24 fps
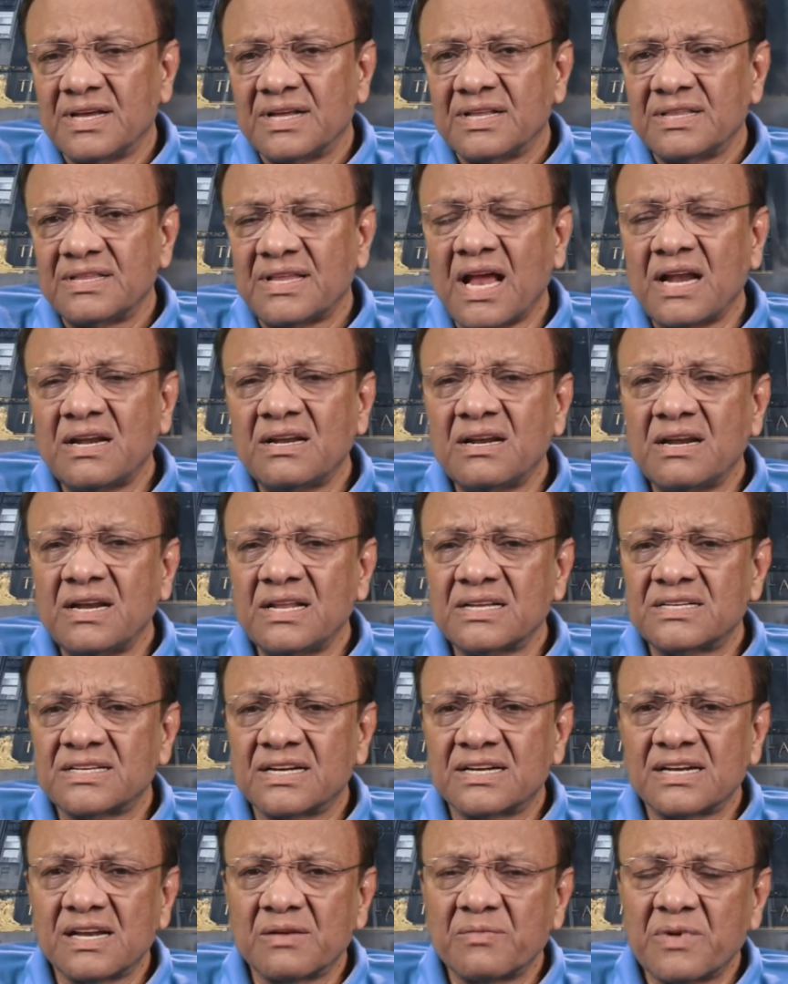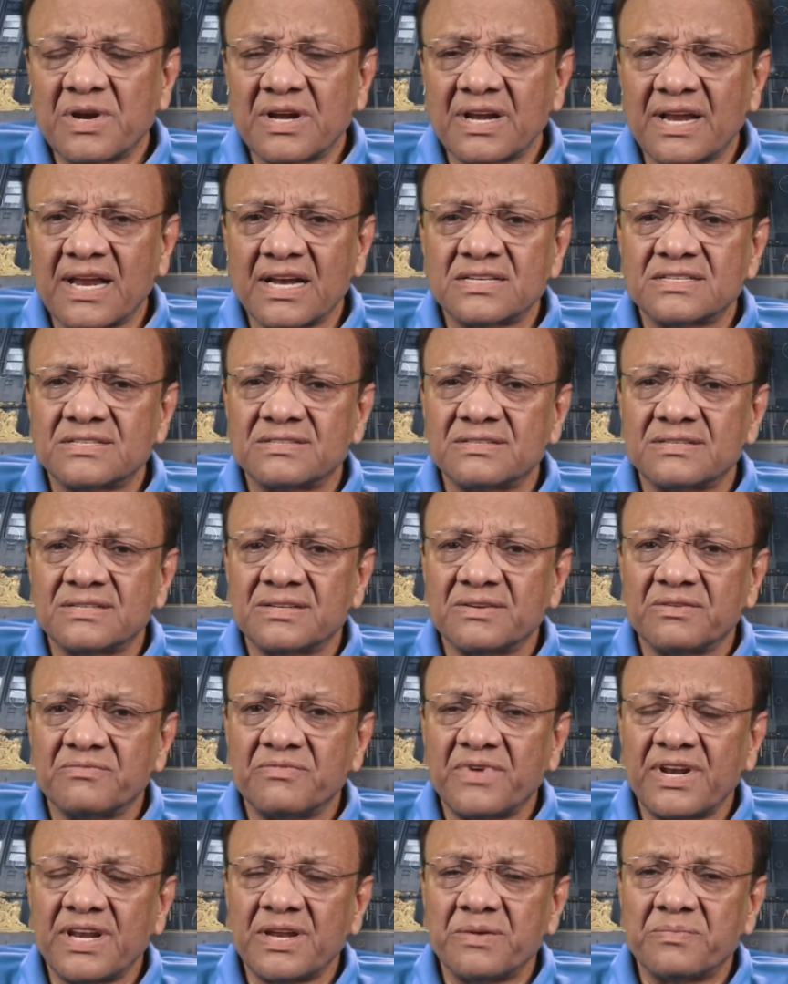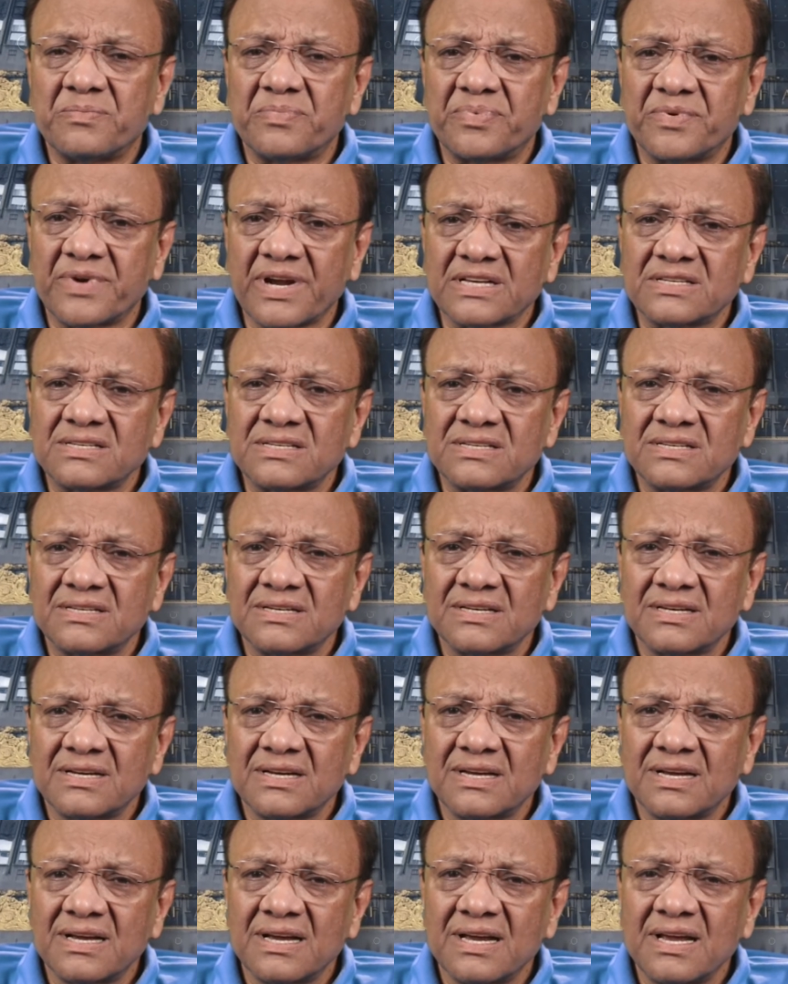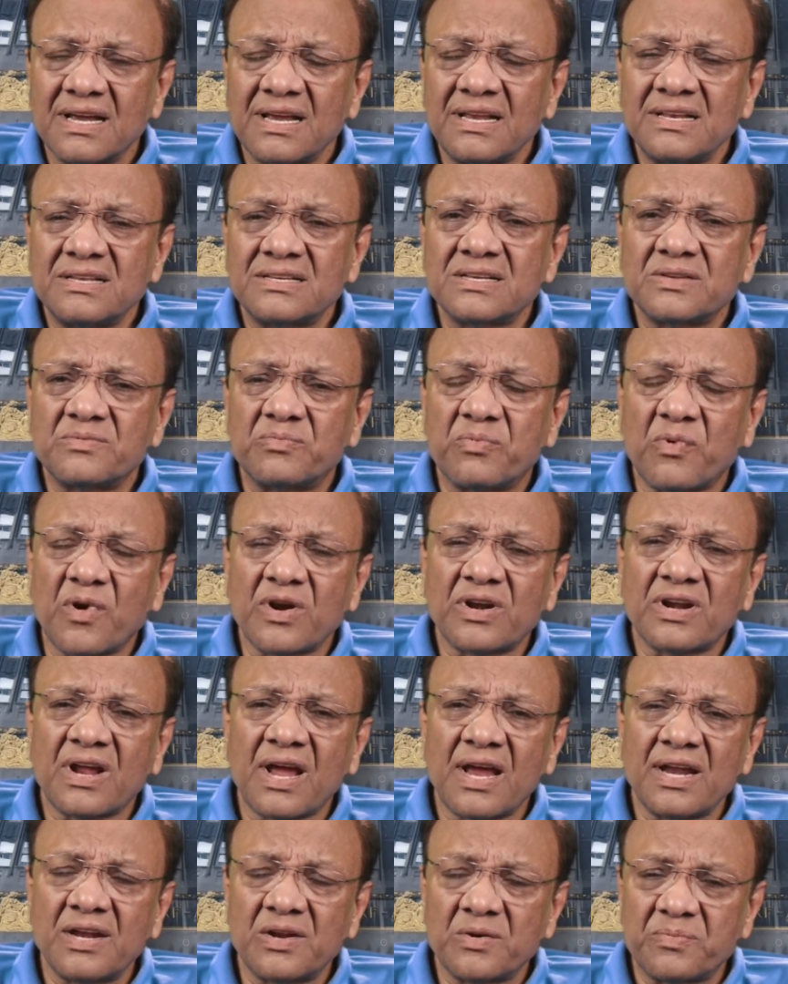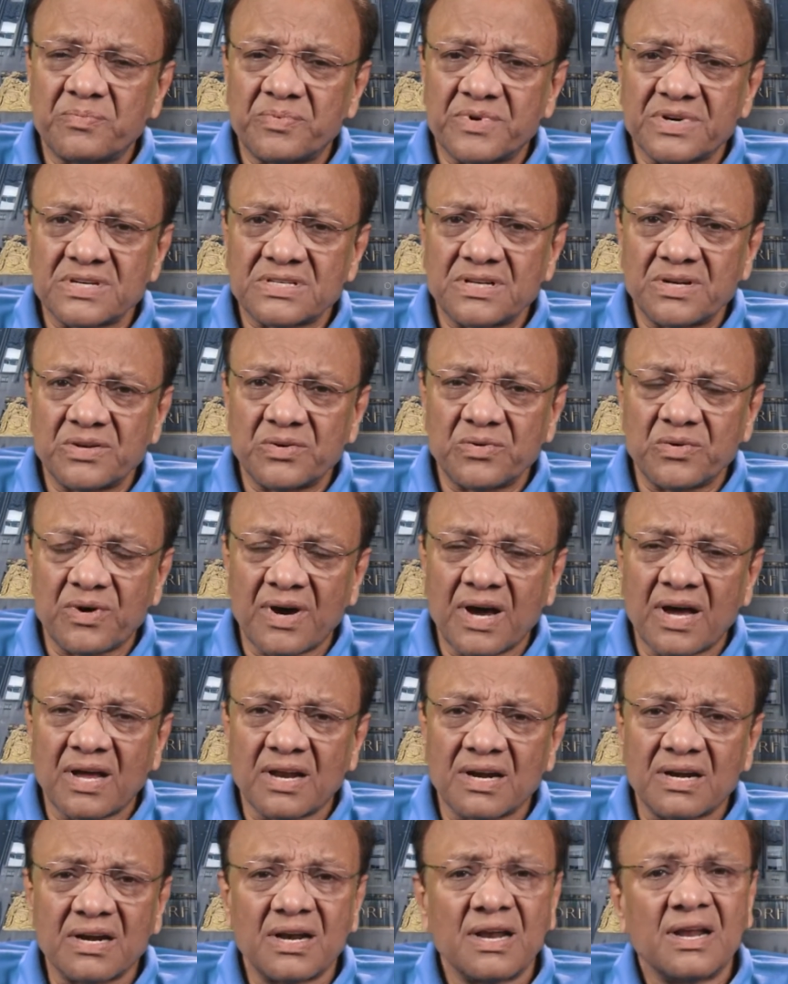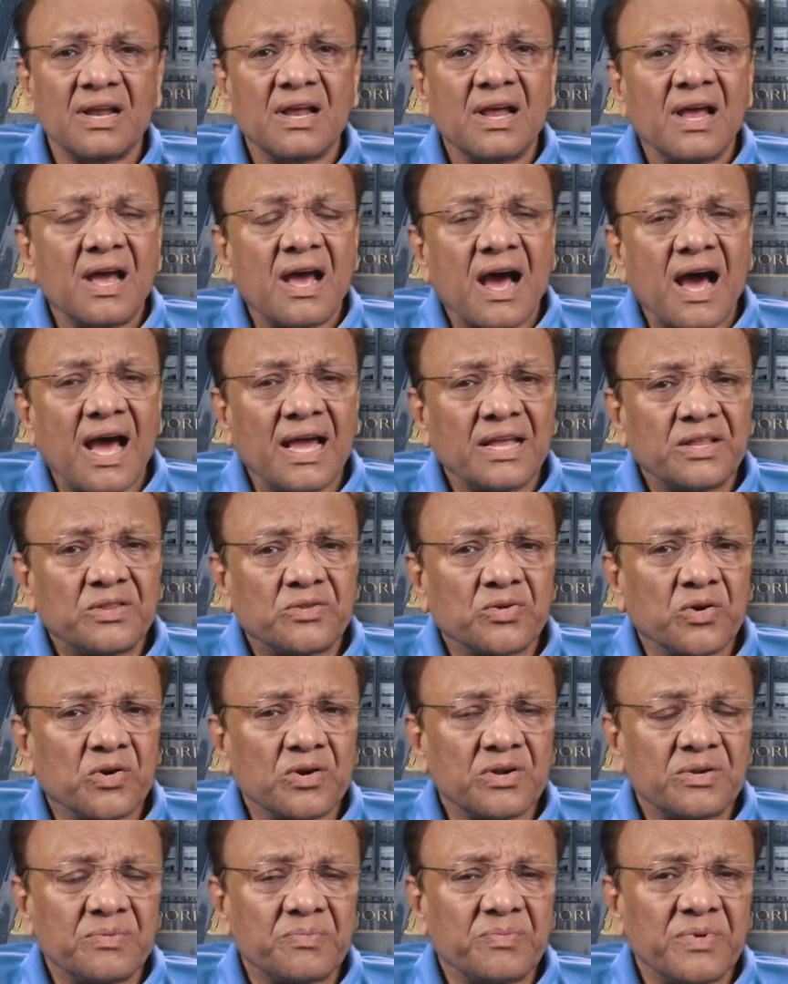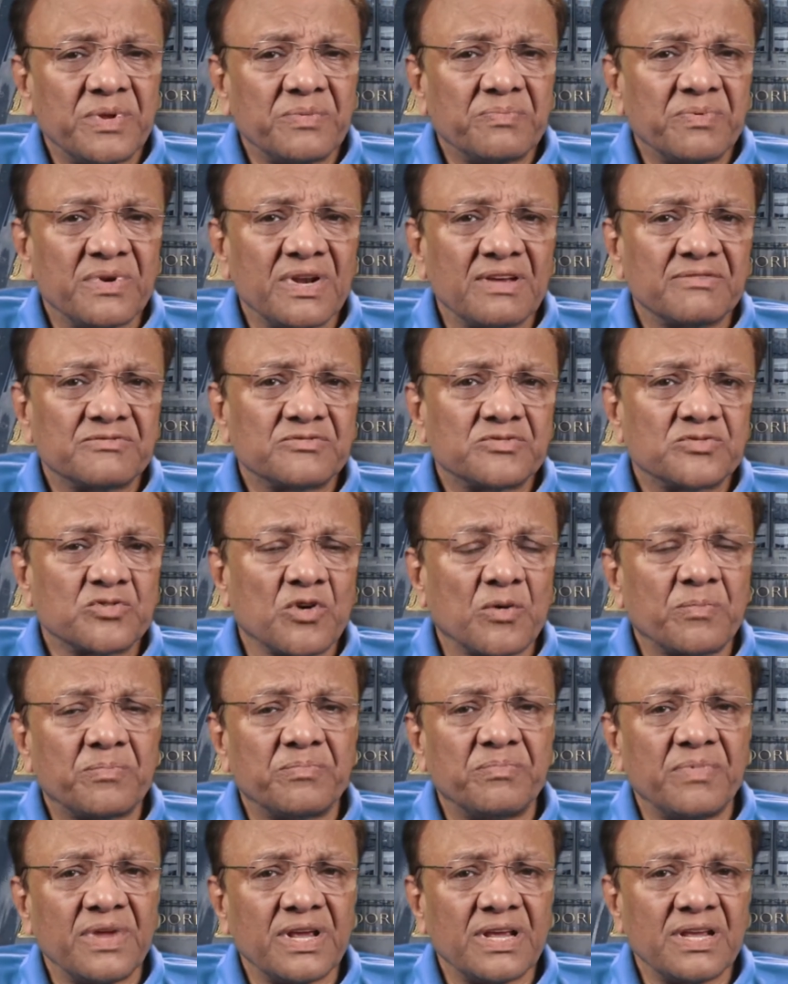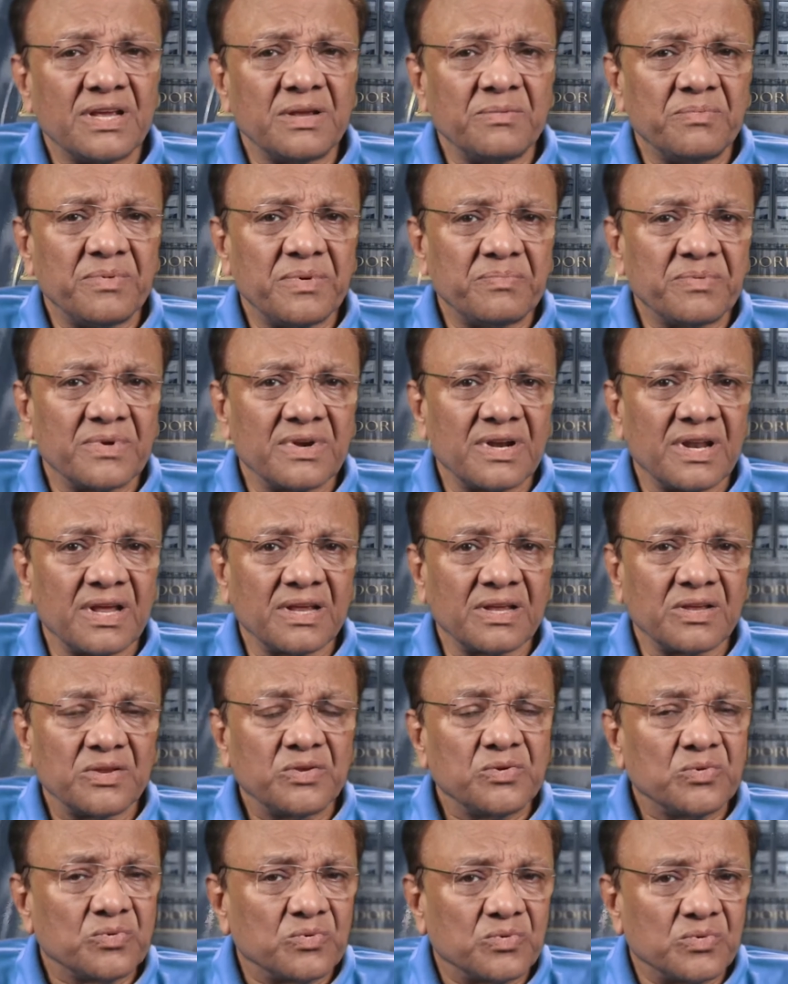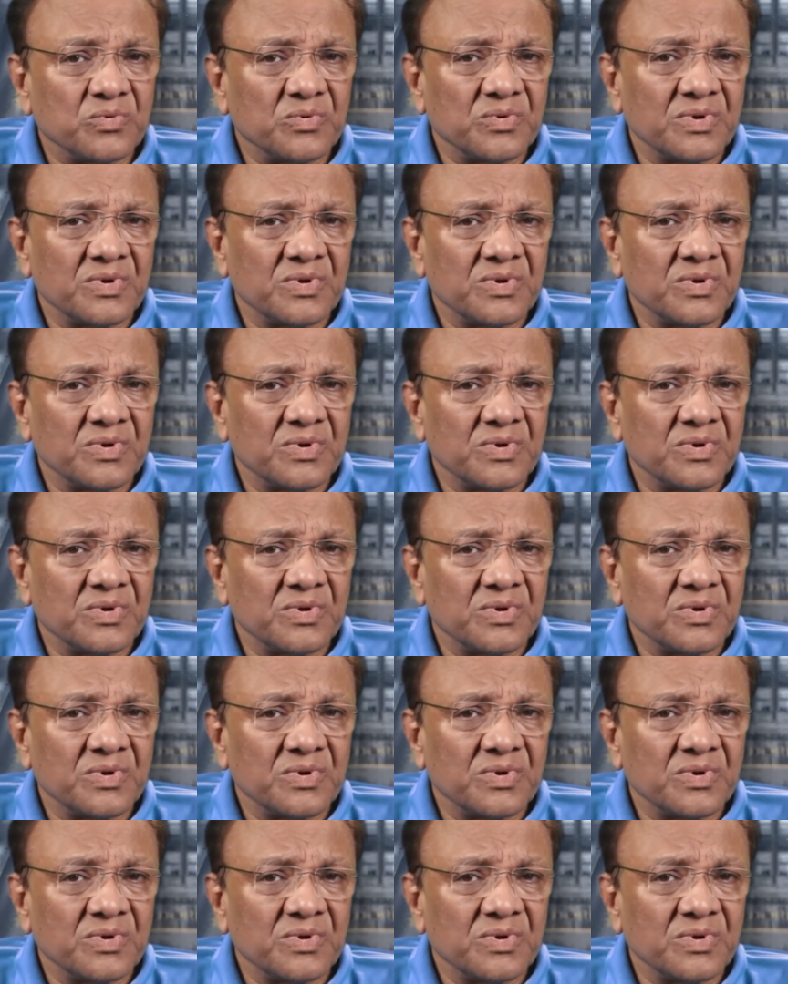The elderly gentleman gets very impressed. He says, what kind of person you are? I thought God has stopped making people like you.